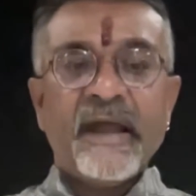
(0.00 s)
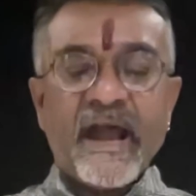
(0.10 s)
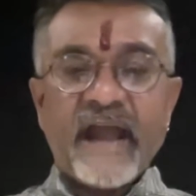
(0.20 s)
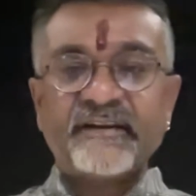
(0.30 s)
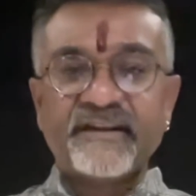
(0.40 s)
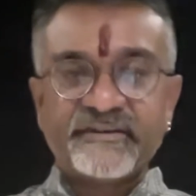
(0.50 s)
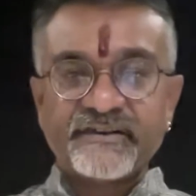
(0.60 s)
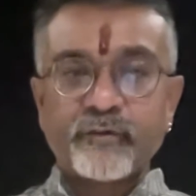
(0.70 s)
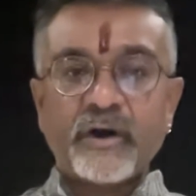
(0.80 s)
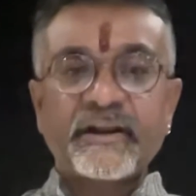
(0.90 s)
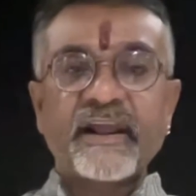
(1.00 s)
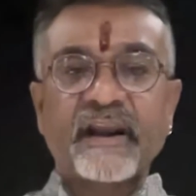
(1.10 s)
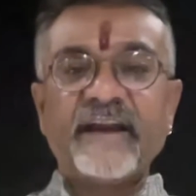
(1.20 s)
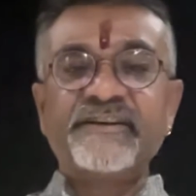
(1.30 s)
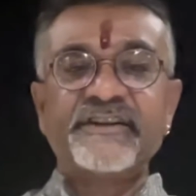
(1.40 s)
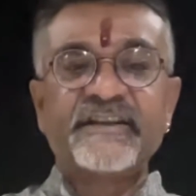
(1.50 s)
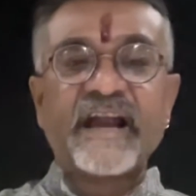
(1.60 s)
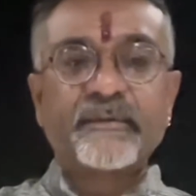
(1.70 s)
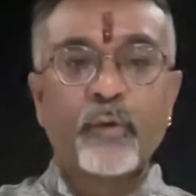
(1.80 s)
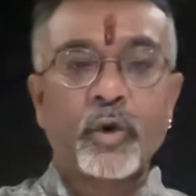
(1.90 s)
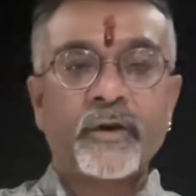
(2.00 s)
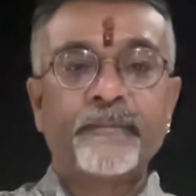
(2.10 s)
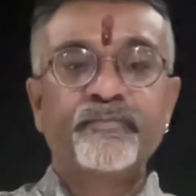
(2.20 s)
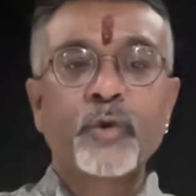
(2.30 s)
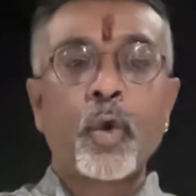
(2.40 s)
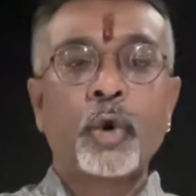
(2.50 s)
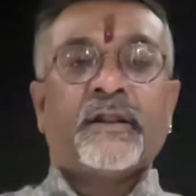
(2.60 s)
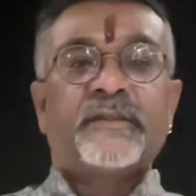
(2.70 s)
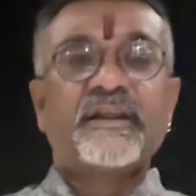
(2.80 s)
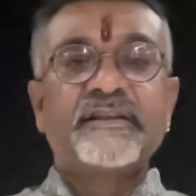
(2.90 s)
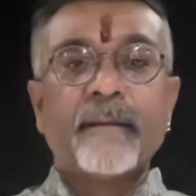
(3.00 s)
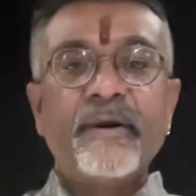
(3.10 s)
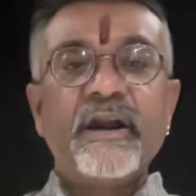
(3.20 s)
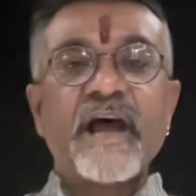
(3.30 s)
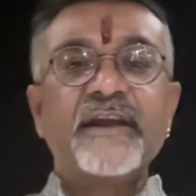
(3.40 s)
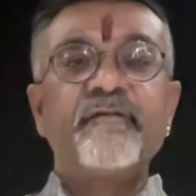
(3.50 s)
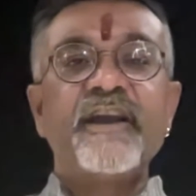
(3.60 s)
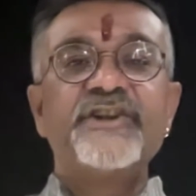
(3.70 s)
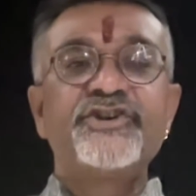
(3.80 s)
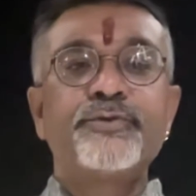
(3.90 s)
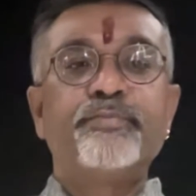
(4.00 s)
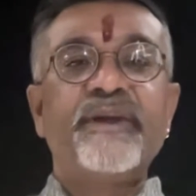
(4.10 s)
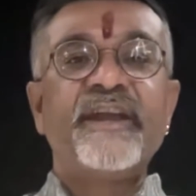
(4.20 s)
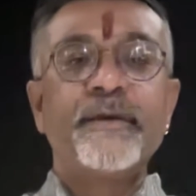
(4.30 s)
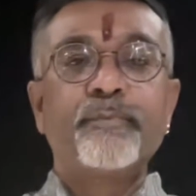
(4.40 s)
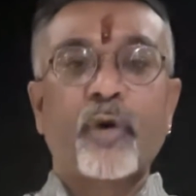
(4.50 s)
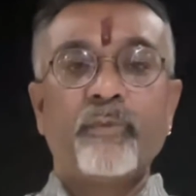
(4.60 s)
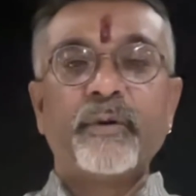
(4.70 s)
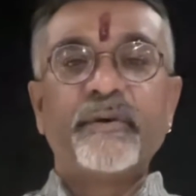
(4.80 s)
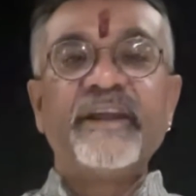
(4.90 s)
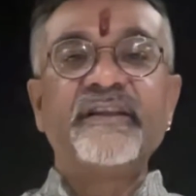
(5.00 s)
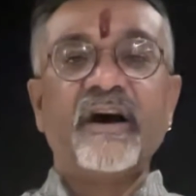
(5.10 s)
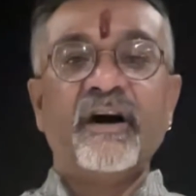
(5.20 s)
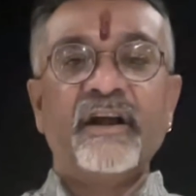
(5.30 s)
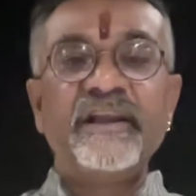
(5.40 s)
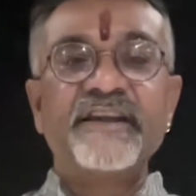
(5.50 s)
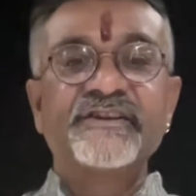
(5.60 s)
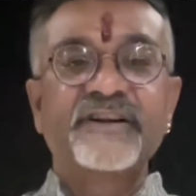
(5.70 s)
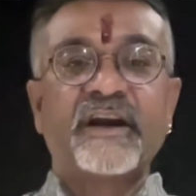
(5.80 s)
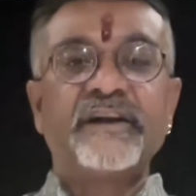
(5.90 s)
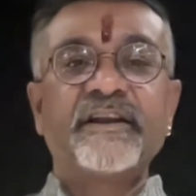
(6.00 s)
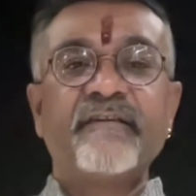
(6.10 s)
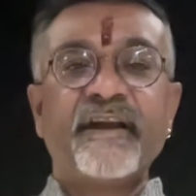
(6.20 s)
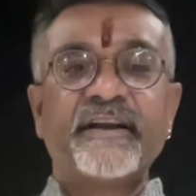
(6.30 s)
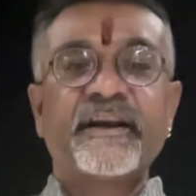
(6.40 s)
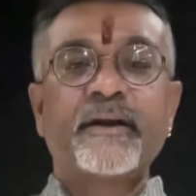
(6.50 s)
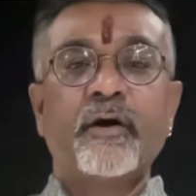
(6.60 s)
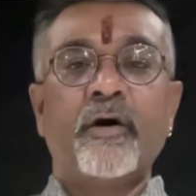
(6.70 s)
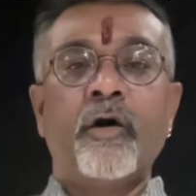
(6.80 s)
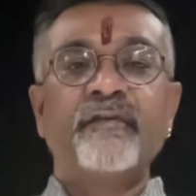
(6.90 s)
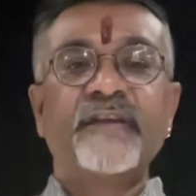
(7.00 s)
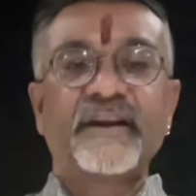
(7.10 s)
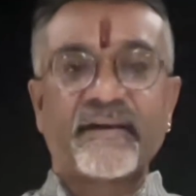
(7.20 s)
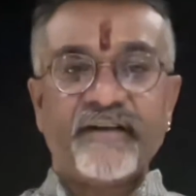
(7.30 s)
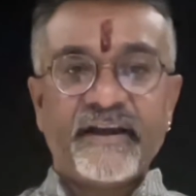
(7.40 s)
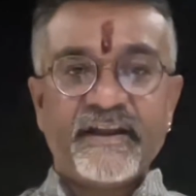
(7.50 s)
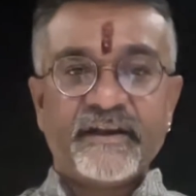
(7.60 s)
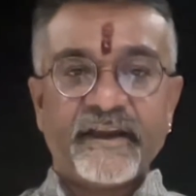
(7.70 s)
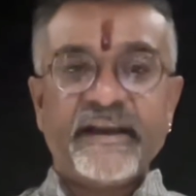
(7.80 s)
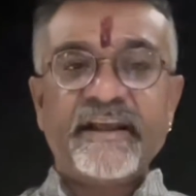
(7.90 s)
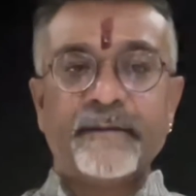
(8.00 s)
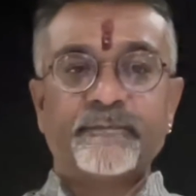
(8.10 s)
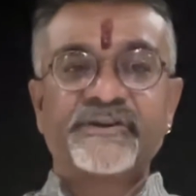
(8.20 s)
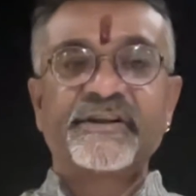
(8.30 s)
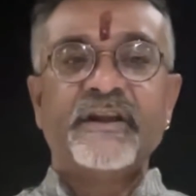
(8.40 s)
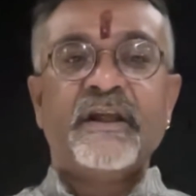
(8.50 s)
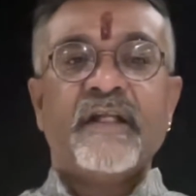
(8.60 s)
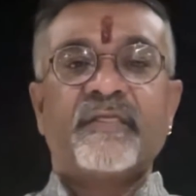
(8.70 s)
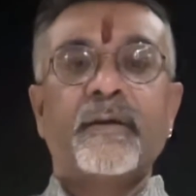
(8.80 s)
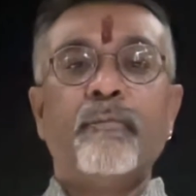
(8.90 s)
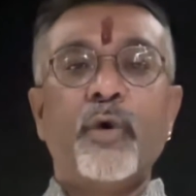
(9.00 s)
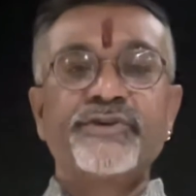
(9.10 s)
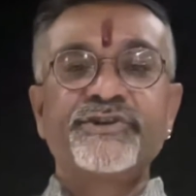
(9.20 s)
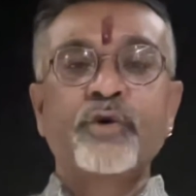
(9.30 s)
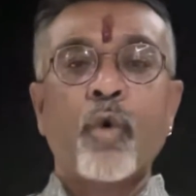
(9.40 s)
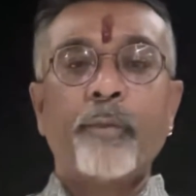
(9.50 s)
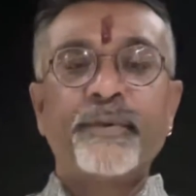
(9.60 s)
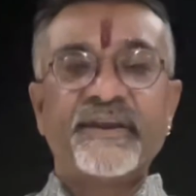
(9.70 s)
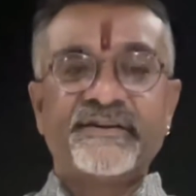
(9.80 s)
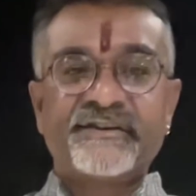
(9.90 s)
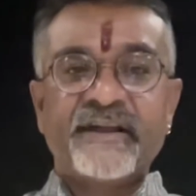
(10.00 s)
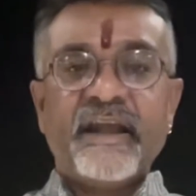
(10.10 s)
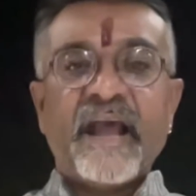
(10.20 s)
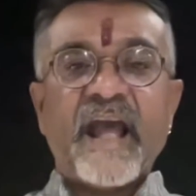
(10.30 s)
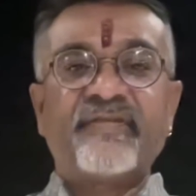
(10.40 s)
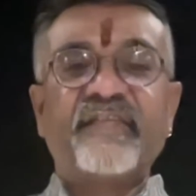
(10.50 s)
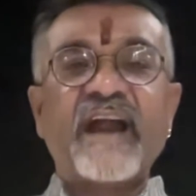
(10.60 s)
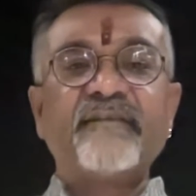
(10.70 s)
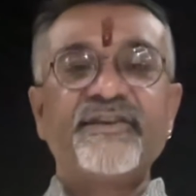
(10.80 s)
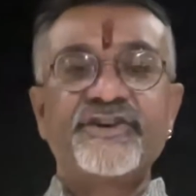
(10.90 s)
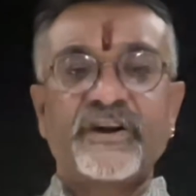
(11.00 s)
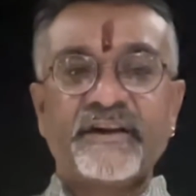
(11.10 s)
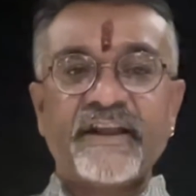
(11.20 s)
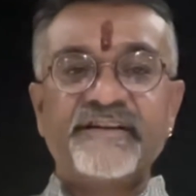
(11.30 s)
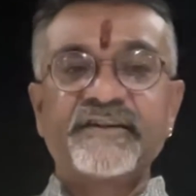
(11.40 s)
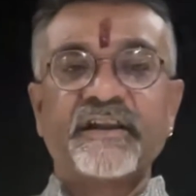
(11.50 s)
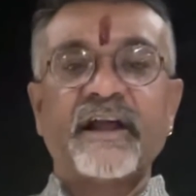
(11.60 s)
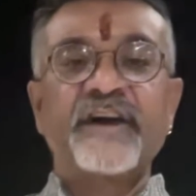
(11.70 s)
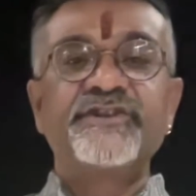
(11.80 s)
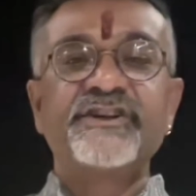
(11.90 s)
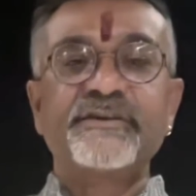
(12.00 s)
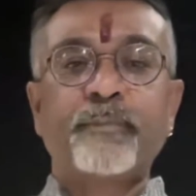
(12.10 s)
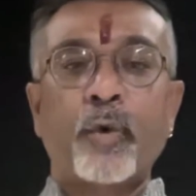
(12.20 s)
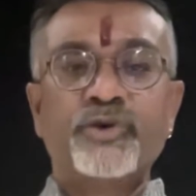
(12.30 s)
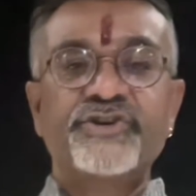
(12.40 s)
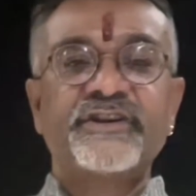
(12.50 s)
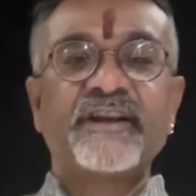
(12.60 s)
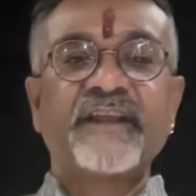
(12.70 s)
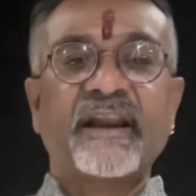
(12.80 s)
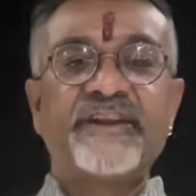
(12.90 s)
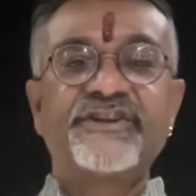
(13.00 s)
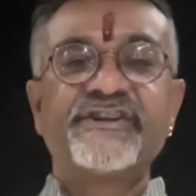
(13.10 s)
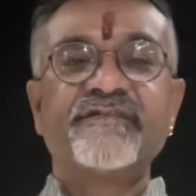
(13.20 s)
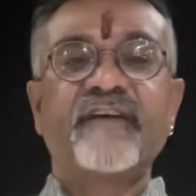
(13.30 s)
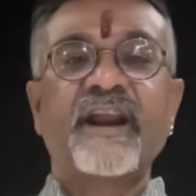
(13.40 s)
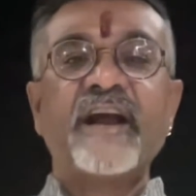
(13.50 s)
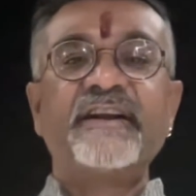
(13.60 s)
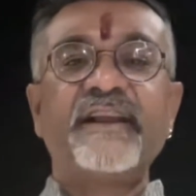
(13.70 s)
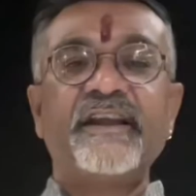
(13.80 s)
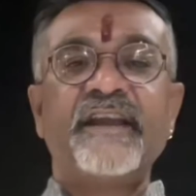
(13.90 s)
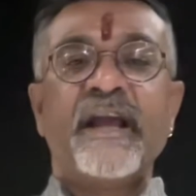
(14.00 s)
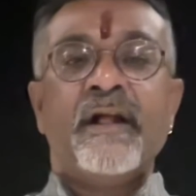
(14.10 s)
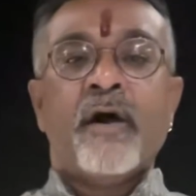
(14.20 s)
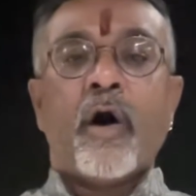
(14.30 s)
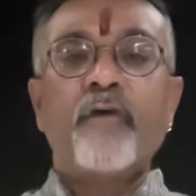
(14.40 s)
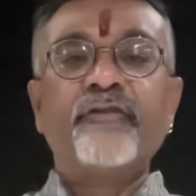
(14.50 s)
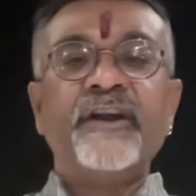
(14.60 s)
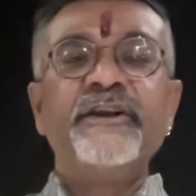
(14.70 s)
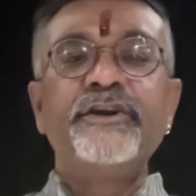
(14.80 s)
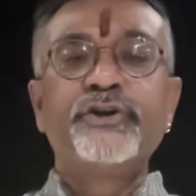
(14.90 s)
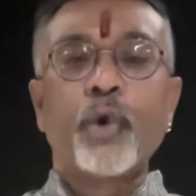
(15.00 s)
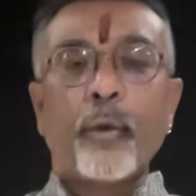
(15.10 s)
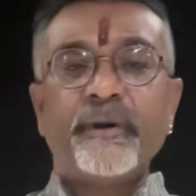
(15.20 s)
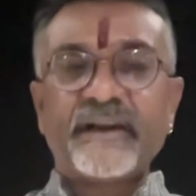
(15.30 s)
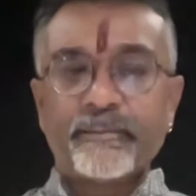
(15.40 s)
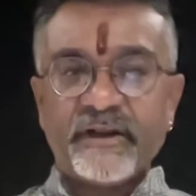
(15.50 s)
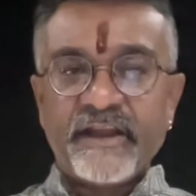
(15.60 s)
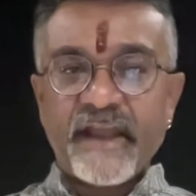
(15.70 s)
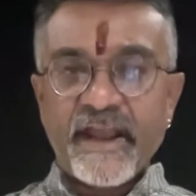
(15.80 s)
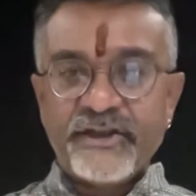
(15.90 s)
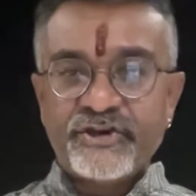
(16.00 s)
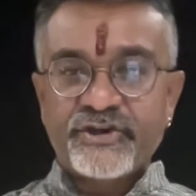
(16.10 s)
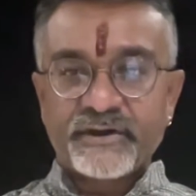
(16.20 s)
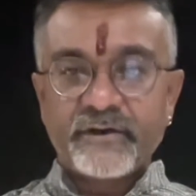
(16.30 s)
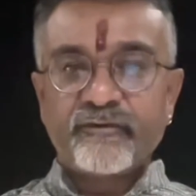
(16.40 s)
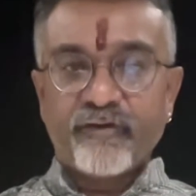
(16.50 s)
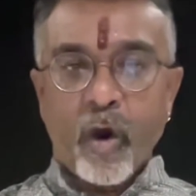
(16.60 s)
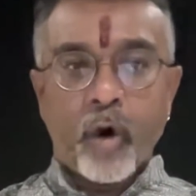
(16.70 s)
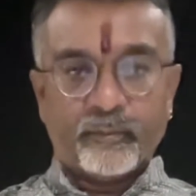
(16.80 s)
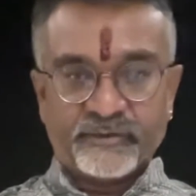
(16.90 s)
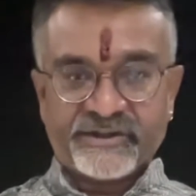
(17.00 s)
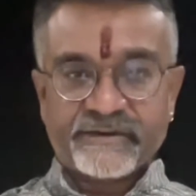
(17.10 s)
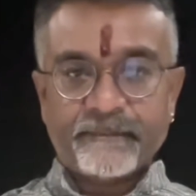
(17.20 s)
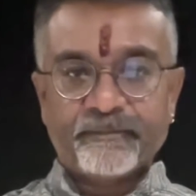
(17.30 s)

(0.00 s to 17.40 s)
And this is what he writes in that book. Quote, the Tamil language being probably the earliest cultivated on the Dravidian idioms, the most copious, and that which contains the largest portion and the richest variety of indubitably ancient forms.